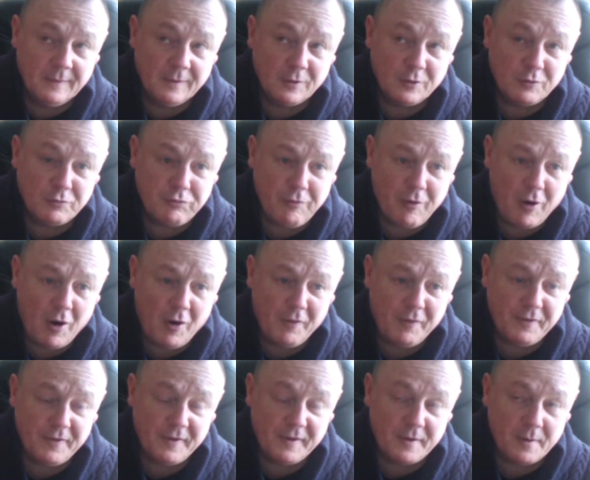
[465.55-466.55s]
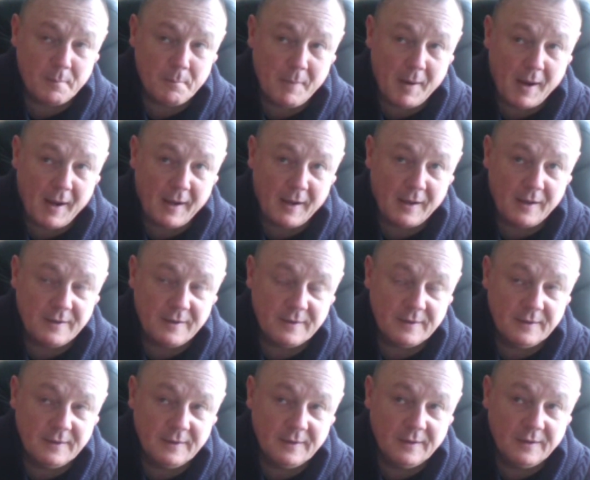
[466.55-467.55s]
crafted and made
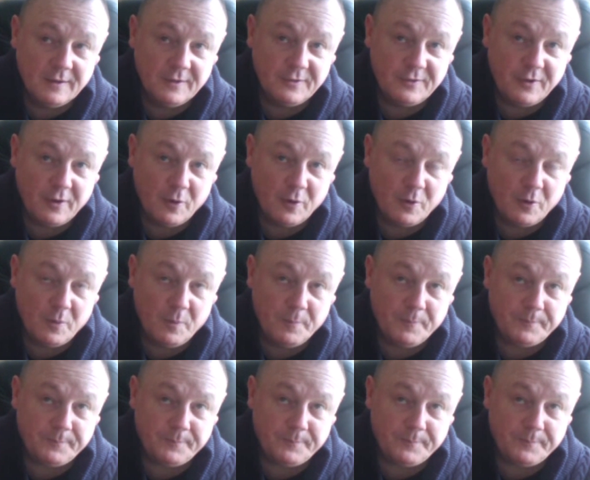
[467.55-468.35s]
to